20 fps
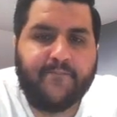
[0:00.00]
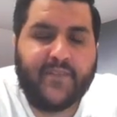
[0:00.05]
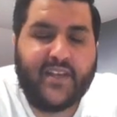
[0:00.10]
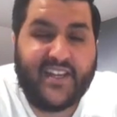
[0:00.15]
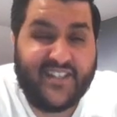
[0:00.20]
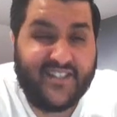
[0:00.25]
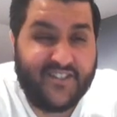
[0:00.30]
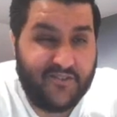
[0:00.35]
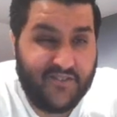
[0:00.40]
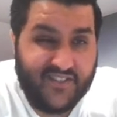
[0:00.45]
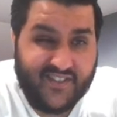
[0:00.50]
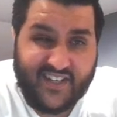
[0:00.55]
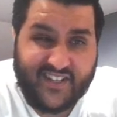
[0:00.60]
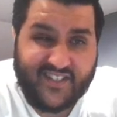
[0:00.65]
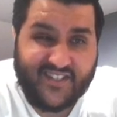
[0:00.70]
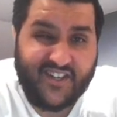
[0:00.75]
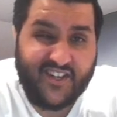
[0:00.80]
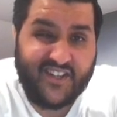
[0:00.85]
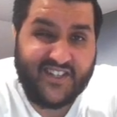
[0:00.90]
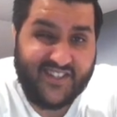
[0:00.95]
He's still the
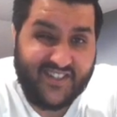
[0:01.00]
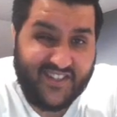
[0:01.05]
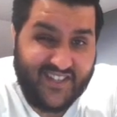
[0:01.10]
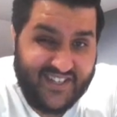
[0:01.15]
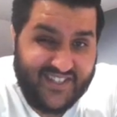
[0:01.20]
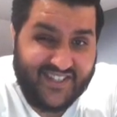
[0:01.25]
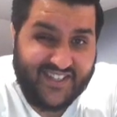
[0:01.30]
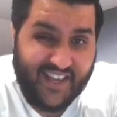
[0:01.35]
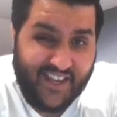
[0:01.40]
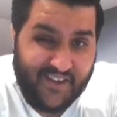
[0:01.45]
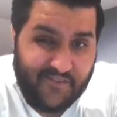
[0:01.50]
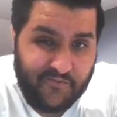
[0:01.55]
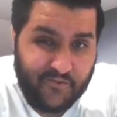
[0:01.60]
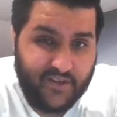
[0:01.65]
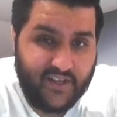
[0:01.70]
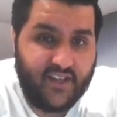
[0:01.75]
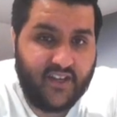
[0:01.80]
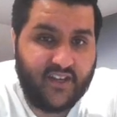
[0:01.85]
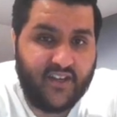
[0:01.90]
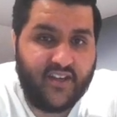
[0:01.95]
6th highest this game
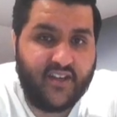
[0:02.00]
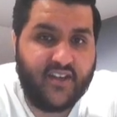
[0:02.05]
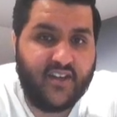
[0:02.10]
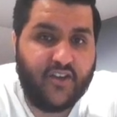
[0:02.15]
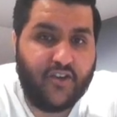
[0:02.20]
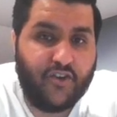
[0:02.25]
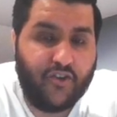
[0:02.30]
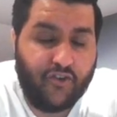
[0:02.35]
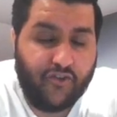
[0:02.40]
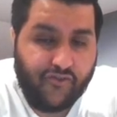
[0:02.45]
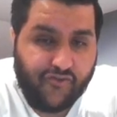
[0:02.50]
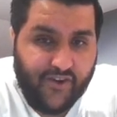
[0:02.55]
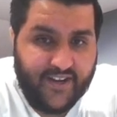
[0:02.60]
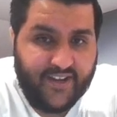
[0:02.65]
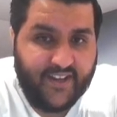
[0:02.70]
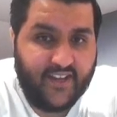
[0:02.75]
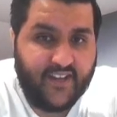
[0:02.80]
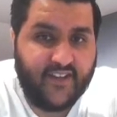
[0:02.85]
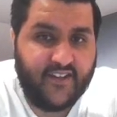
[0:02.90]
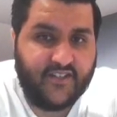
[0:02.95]
week
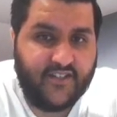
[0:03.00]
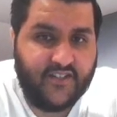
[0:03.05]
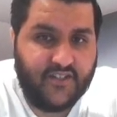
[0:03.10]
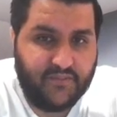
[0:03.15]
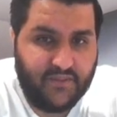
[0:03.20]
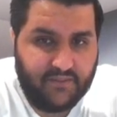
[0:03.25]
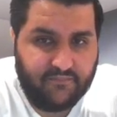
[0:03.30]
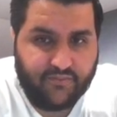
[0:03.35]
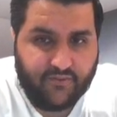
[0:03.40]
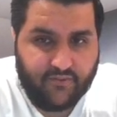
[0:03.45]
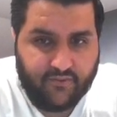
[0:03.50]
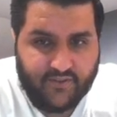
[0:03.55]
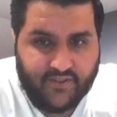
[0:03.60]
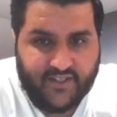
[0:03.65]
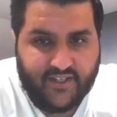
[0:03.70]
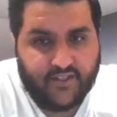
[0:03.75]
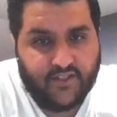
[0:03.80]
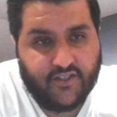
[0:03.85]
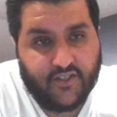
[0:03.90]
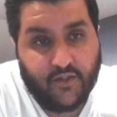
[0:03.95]
already to being
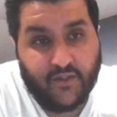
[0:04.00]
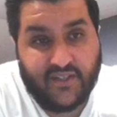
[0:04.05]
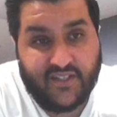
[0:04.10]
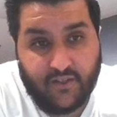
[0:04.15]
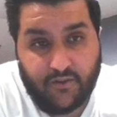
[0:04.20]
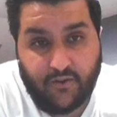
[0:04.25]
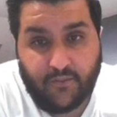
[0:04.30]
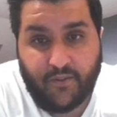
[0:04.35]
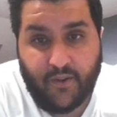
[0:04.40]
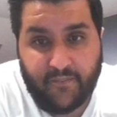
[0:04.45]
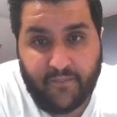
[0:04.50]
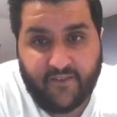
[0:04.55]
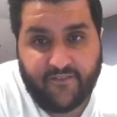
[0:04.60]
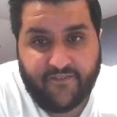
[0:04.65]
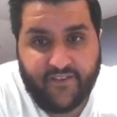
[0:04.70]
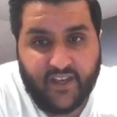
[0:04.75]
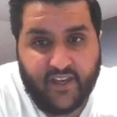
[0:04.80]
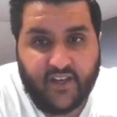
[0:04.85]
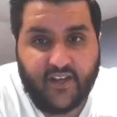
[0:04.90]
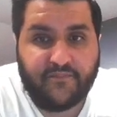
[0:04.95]
brought in. So he's still a popular
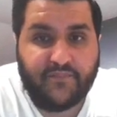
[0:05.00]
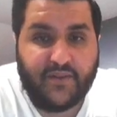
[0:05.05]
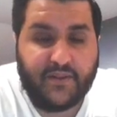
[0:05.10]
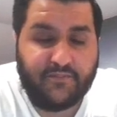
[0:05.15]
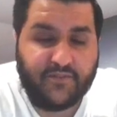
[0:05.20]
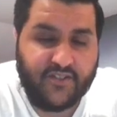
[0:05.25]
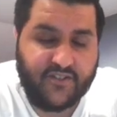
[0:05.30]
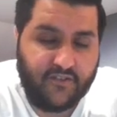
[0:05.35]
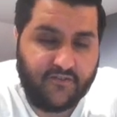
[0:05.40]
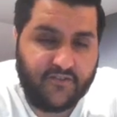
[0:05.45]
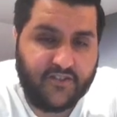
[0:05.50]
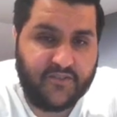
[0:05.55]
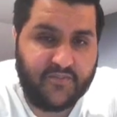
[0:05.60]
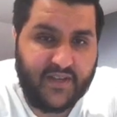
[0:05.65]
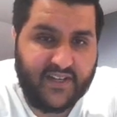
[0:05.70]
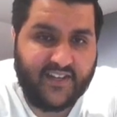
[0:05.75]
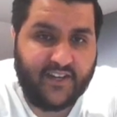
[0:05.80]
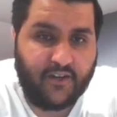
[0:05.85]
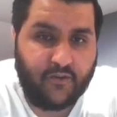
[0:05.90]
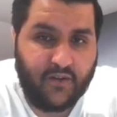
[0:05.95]
figure. People still
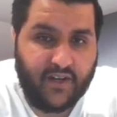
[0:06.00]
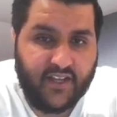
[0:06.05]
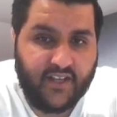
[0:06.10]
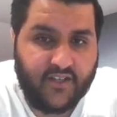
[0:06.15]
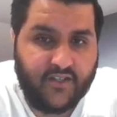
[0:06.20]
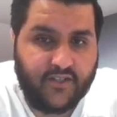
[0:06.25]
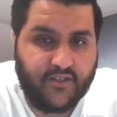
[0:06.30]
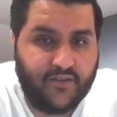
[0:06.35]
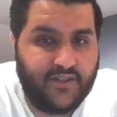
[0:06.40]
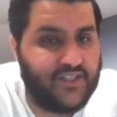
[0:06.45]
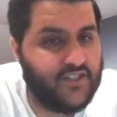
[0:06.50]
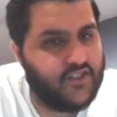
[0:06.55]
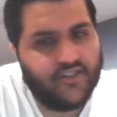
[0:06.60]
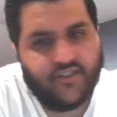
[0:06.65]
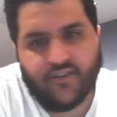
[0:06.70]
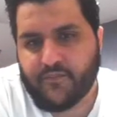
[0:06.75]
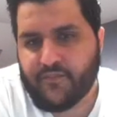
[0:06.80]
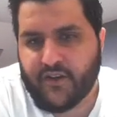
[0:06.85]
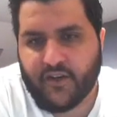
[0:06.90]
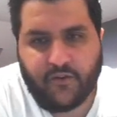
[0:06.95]
respect how well he can do. He's just
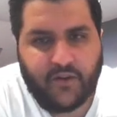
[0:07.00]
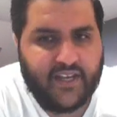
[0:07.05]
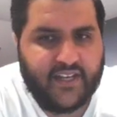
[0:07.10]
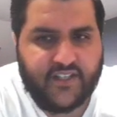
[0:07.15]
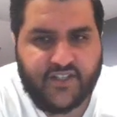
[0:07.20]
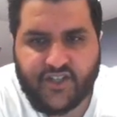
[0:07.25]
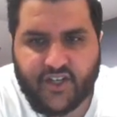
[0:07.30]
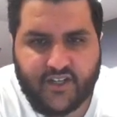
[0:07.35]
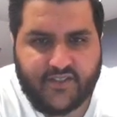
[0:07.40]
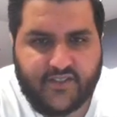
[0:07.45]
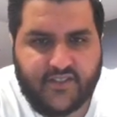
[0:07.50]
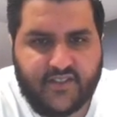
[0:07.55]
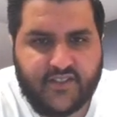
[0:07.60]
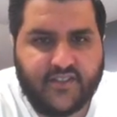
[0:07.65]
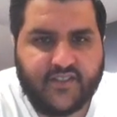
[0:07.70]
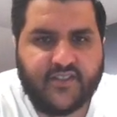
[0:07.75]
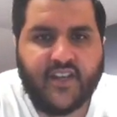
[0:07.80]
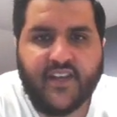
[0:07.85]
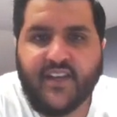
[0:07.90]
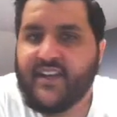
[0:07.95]
not put away his
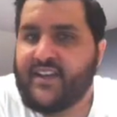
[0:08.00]
chances.